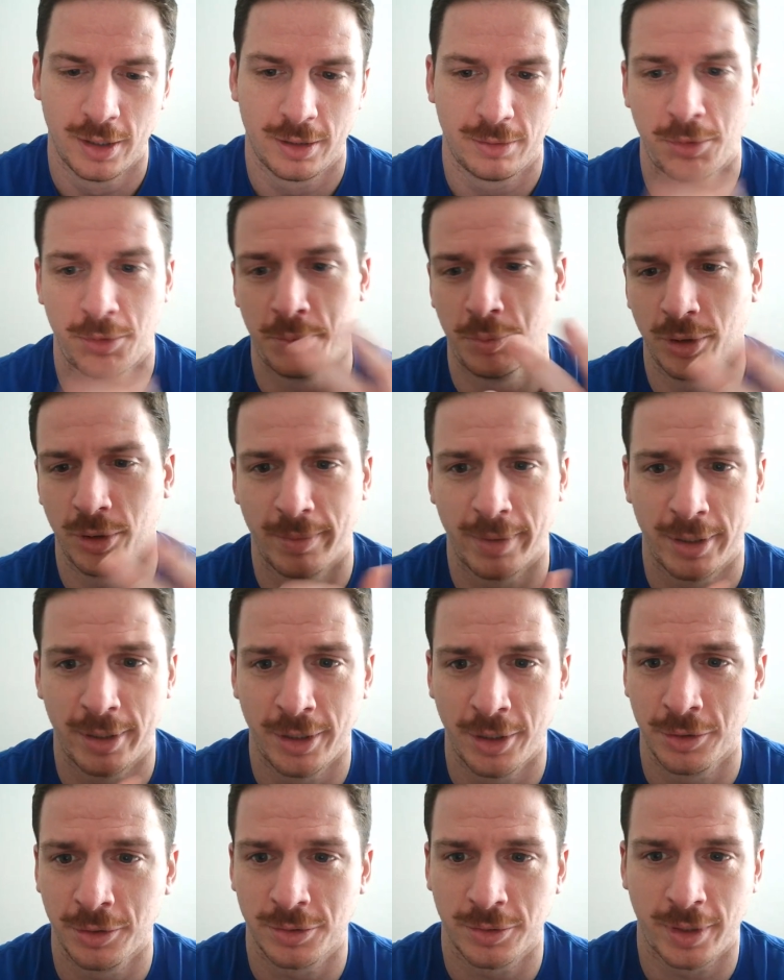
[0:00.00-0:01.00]
Let me pull up my
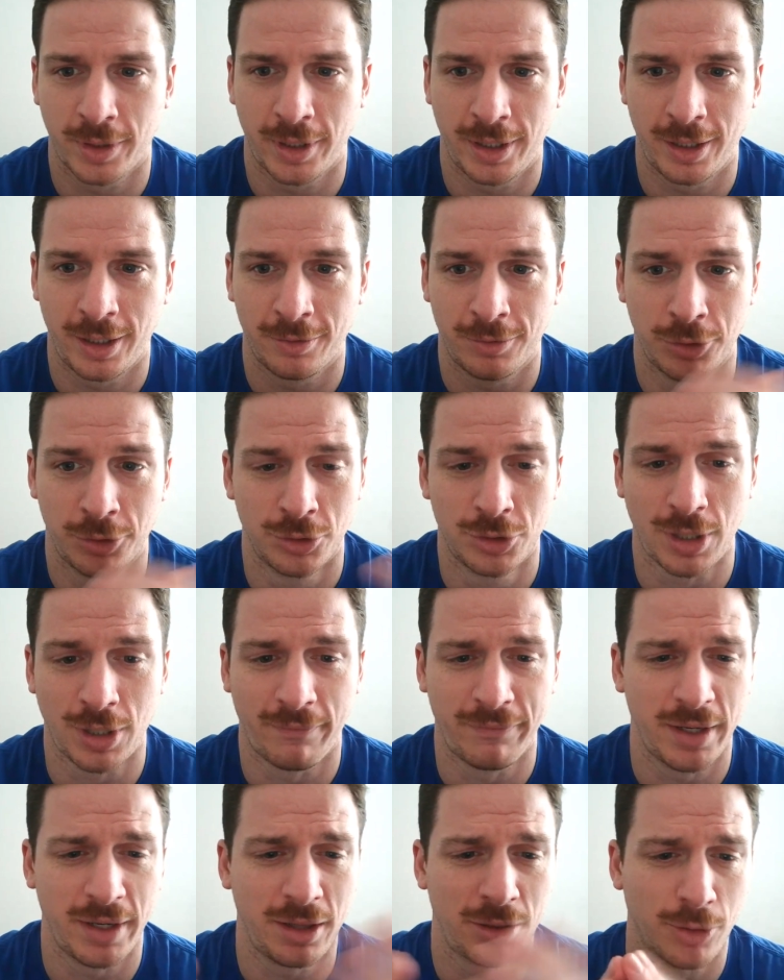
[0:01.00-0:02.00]
notes right here. Duke
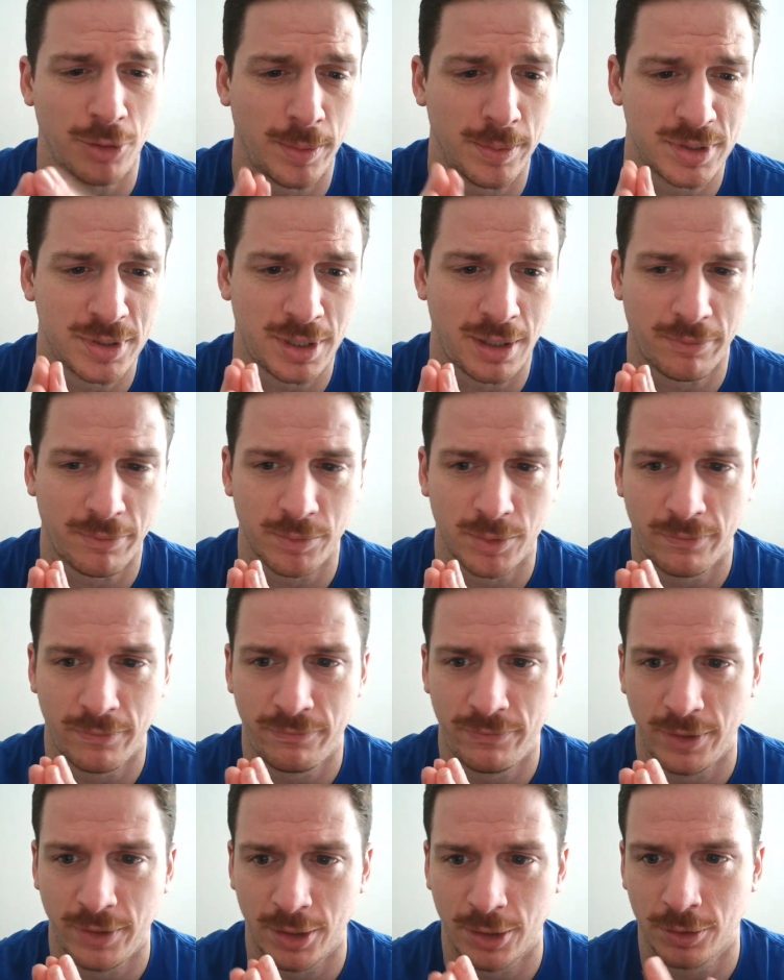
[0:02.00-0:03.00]
shot 53% from the
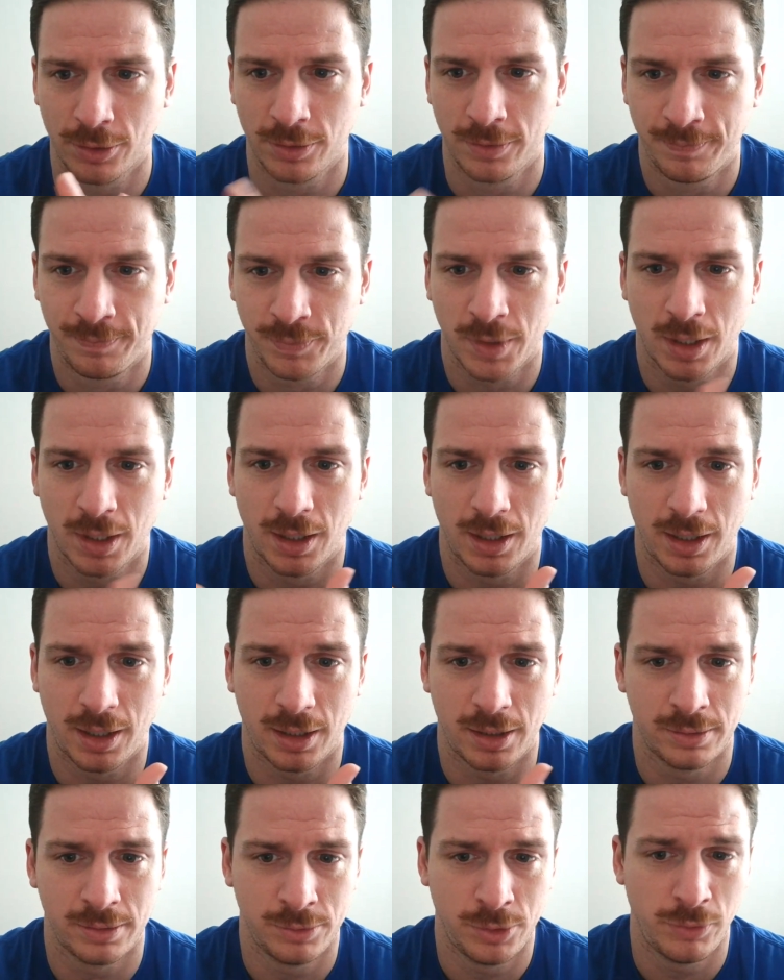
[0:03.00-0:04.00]
field.
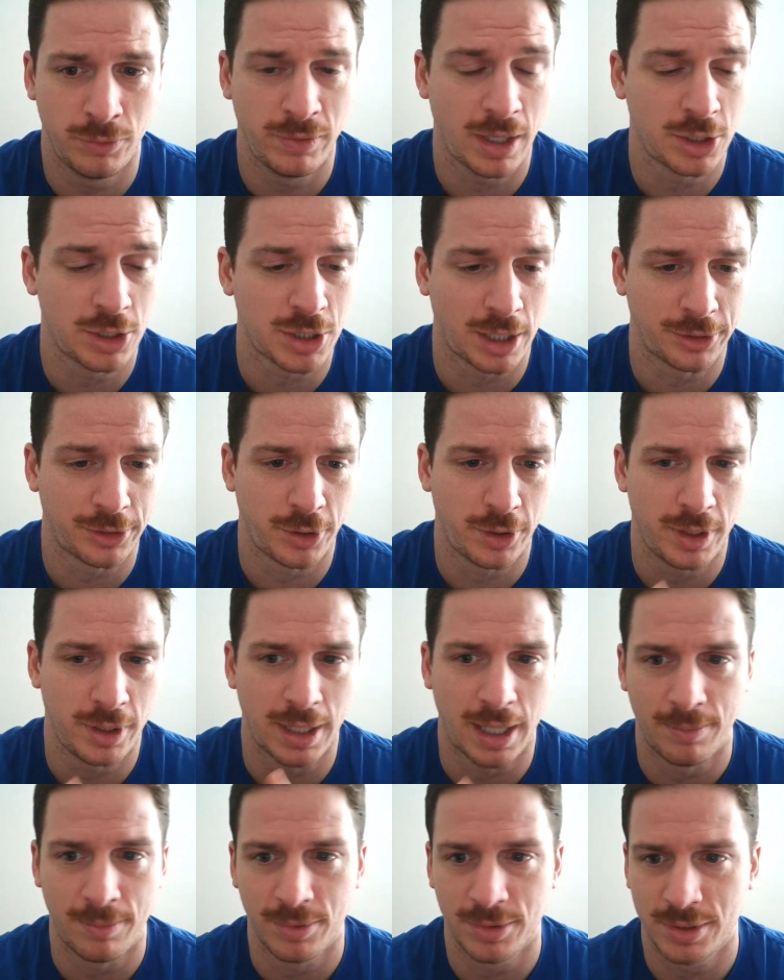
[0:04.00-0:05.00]
UVA shot
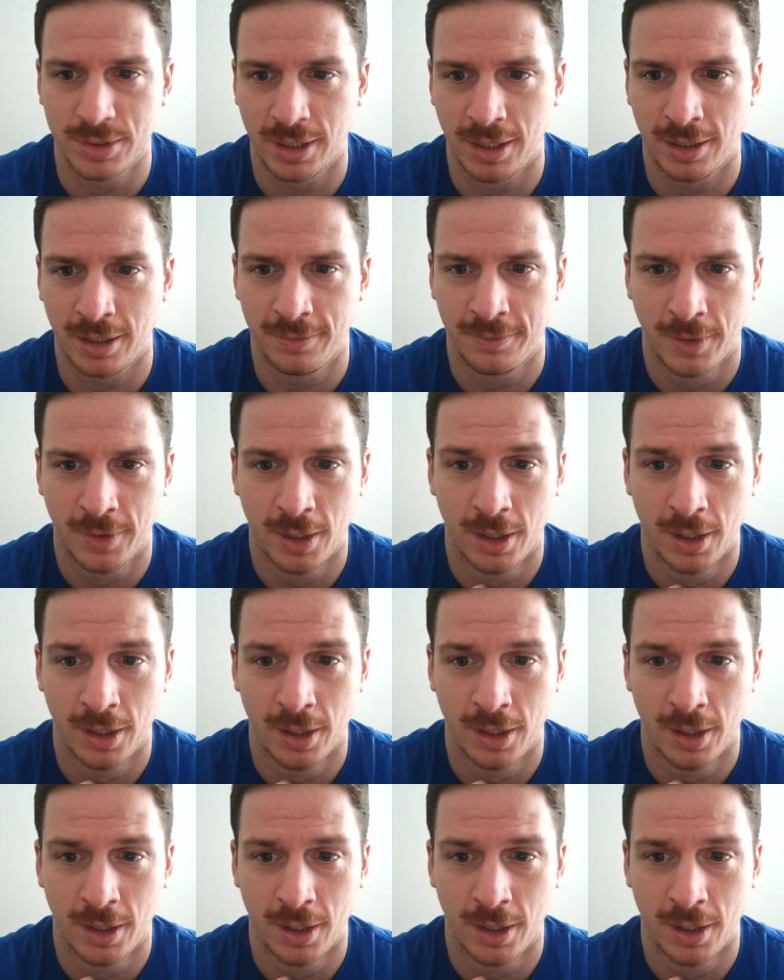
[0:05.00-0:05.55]
39%.